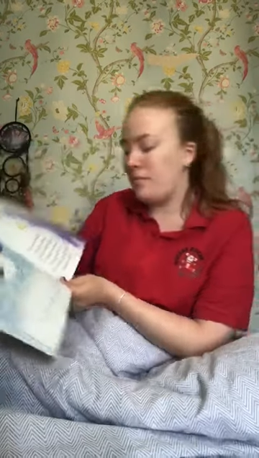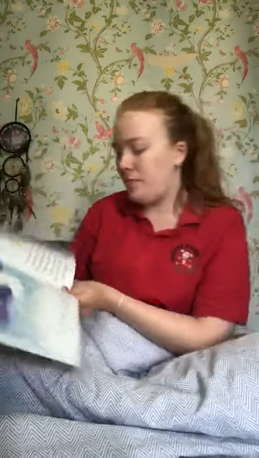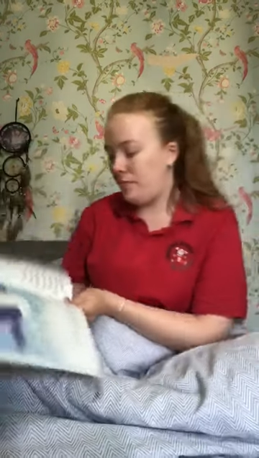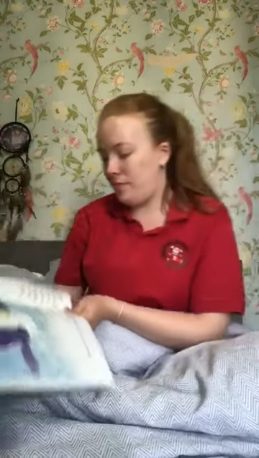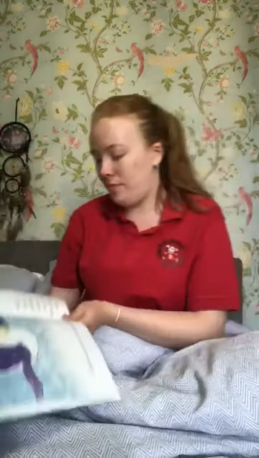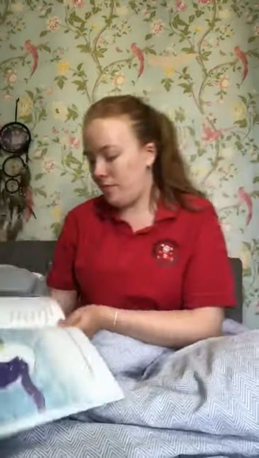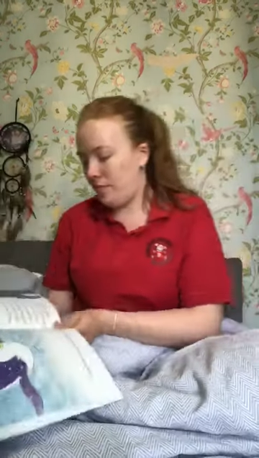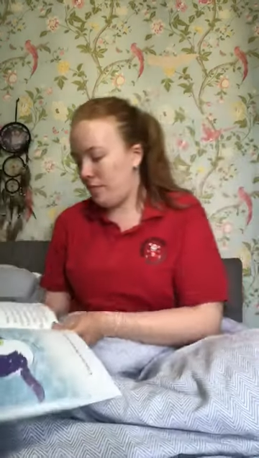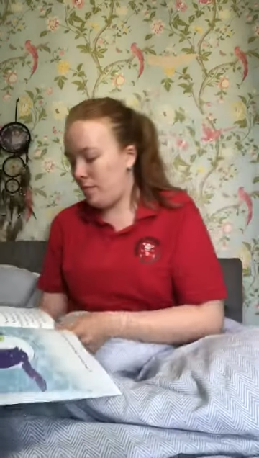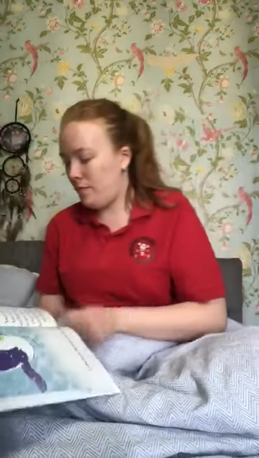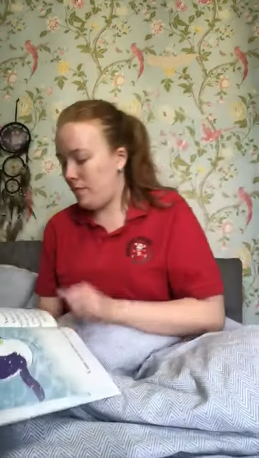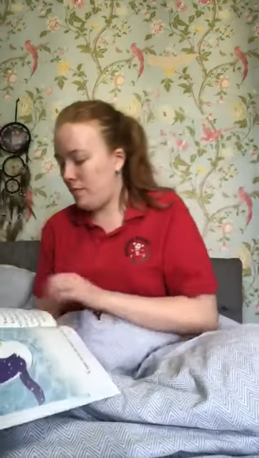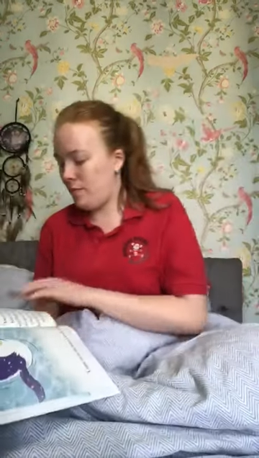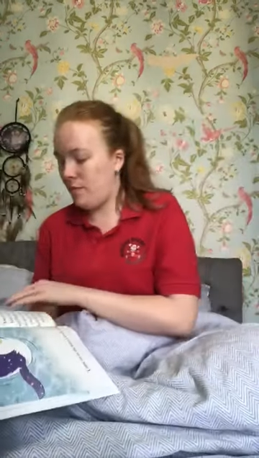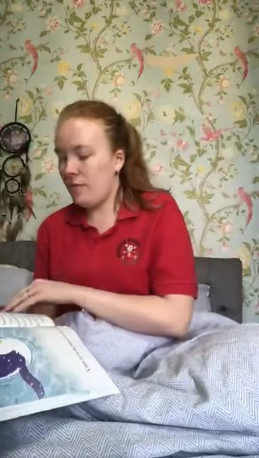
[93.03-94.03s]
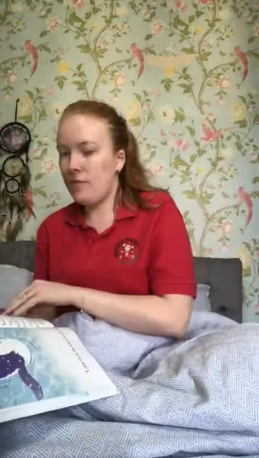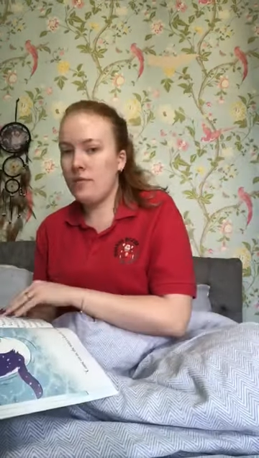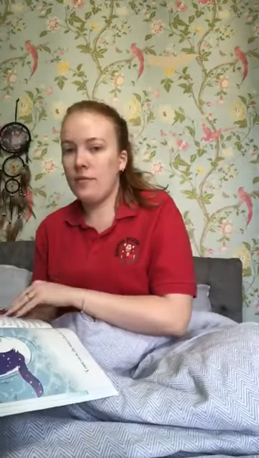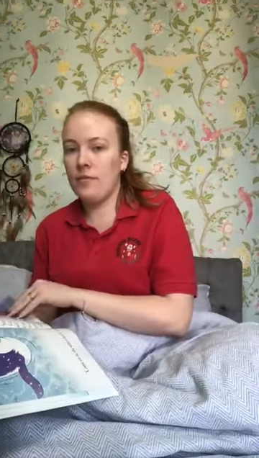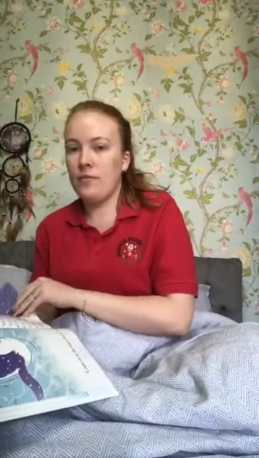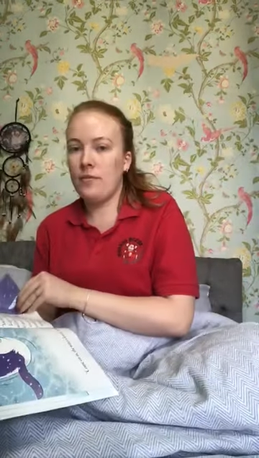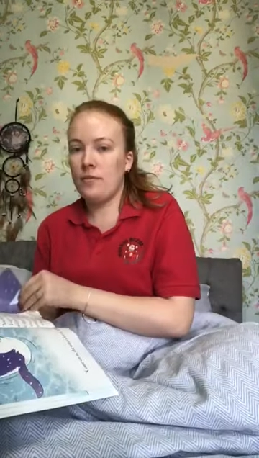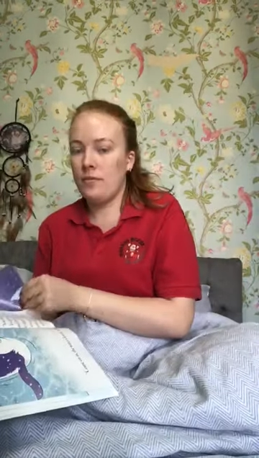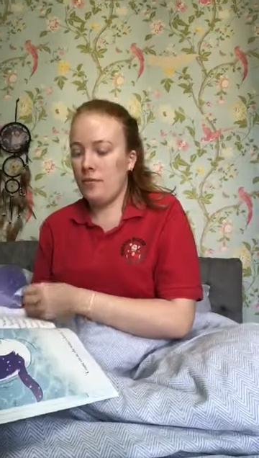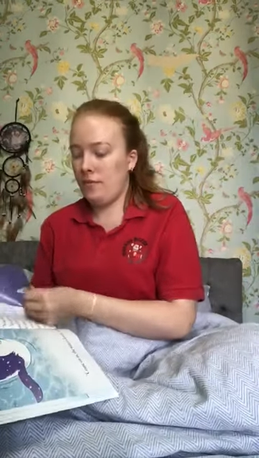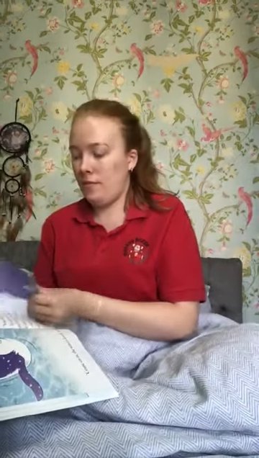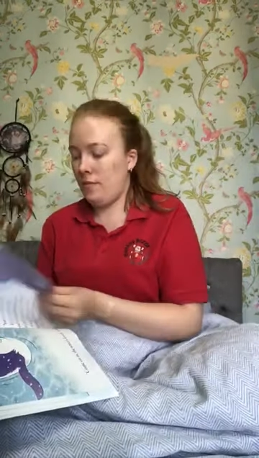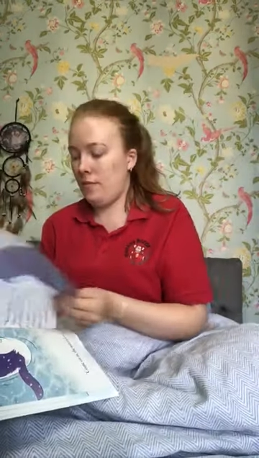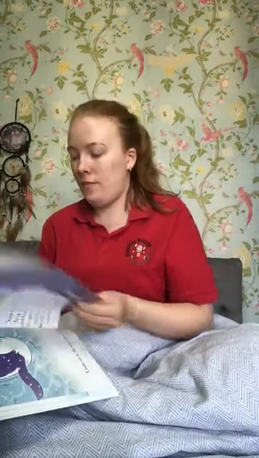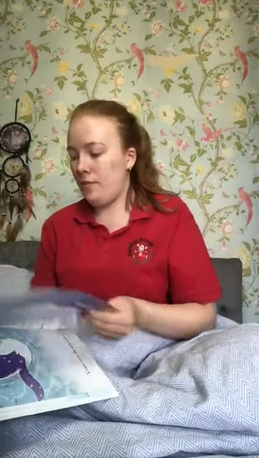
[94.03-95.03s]

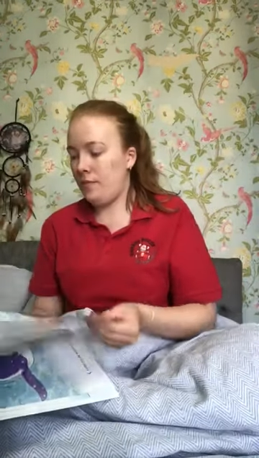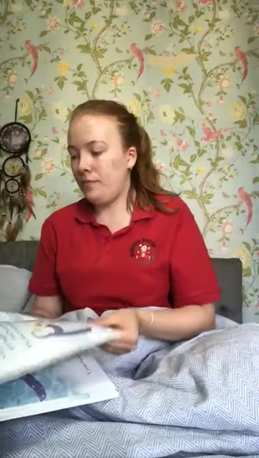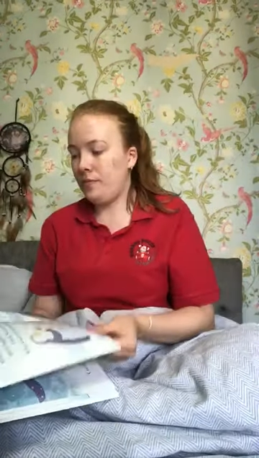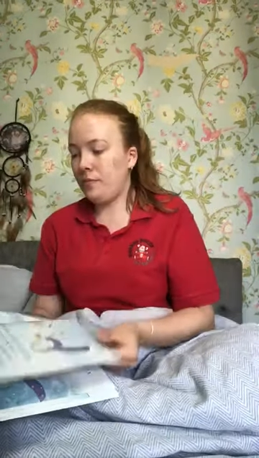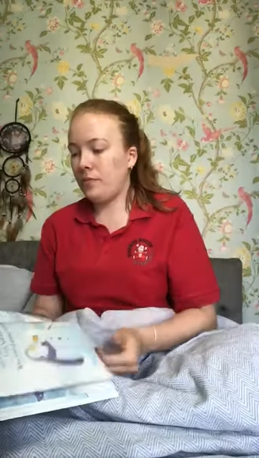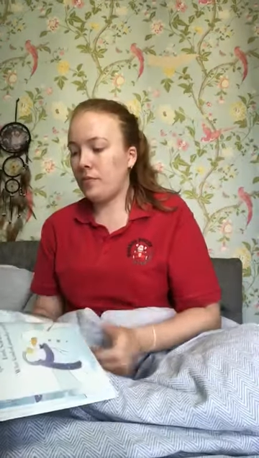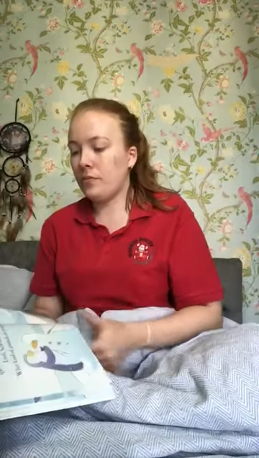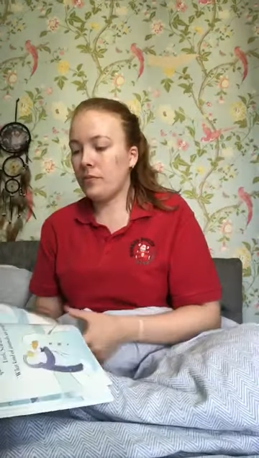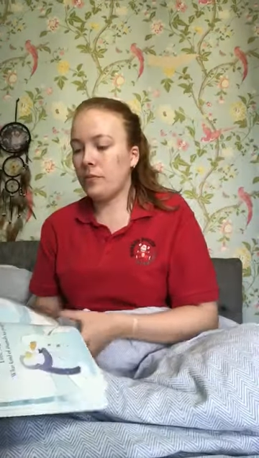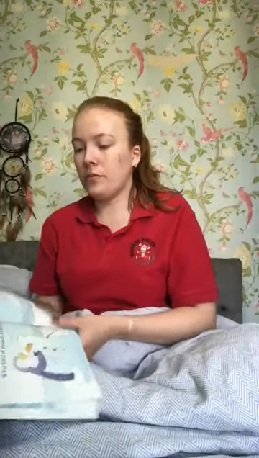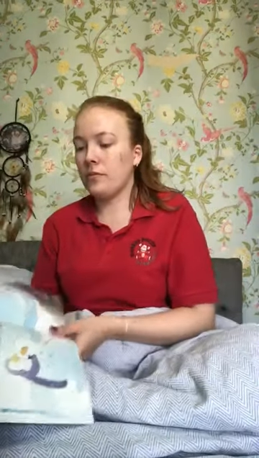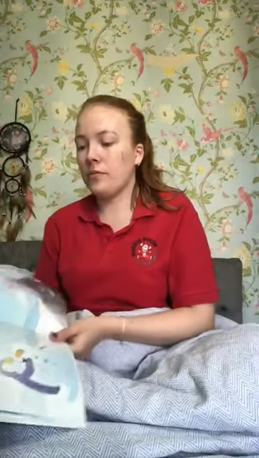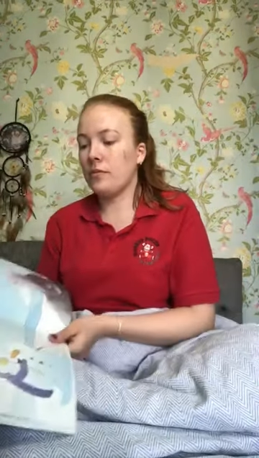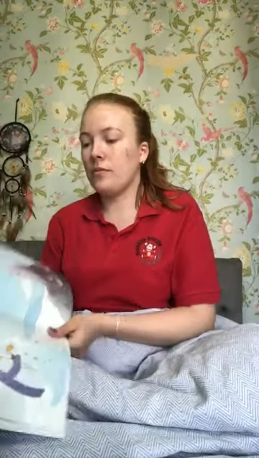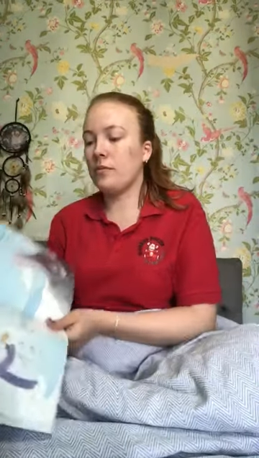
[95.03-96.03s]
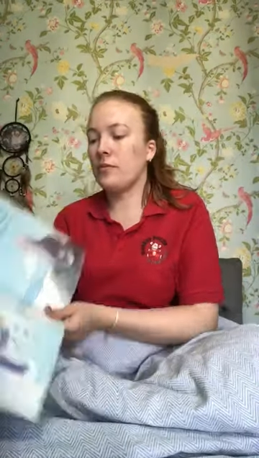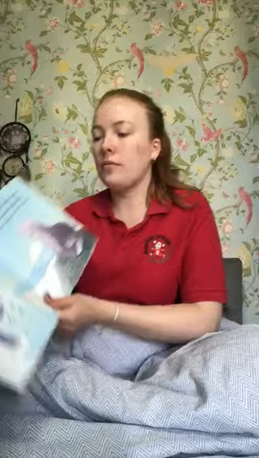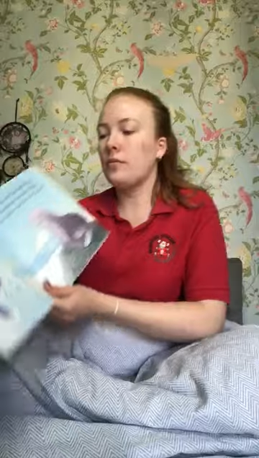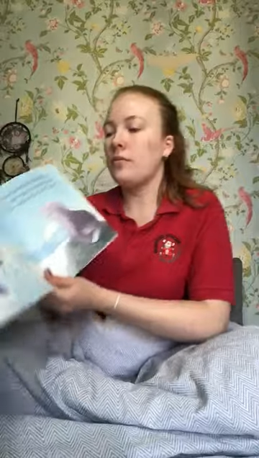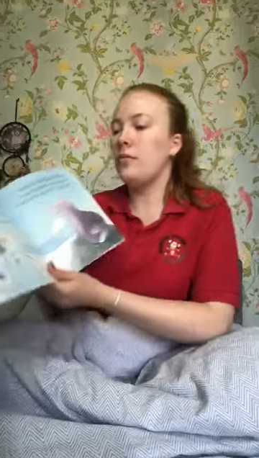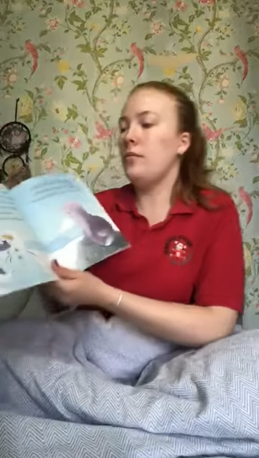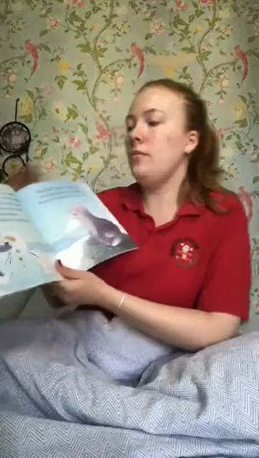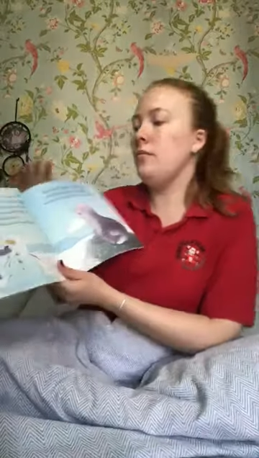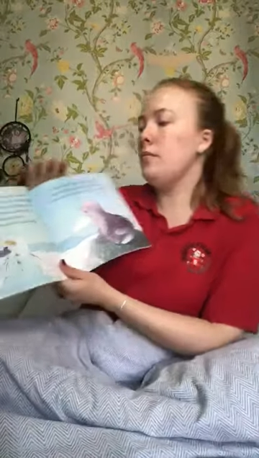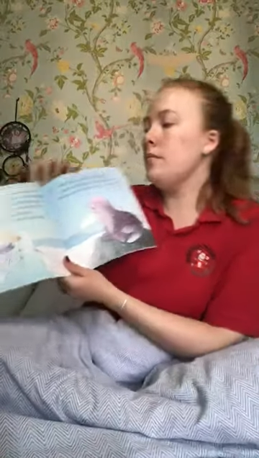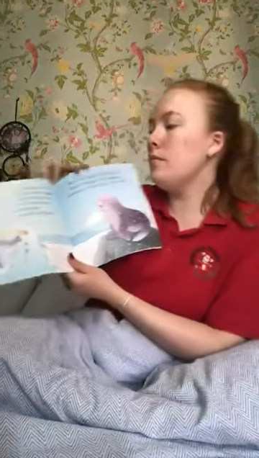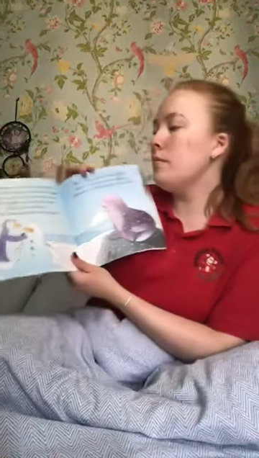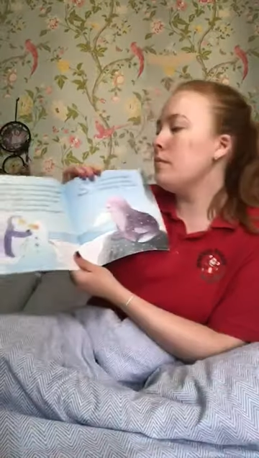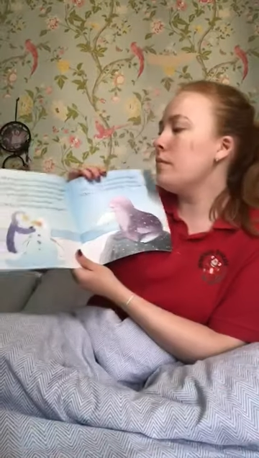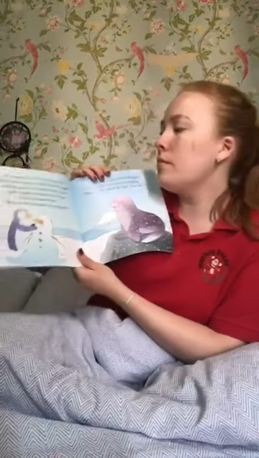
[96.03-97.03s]

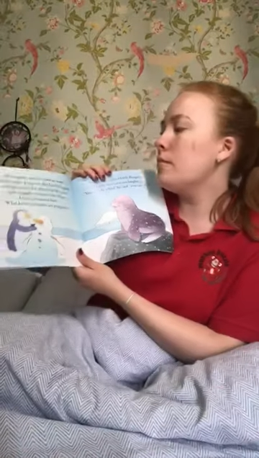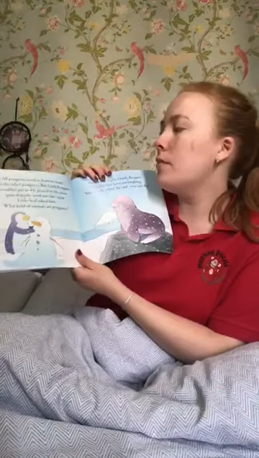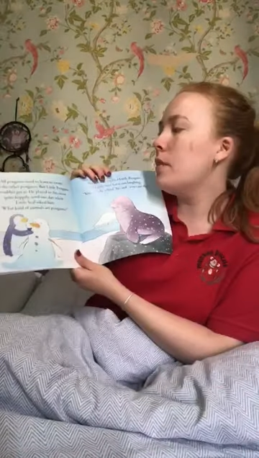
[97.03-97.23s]
(silence)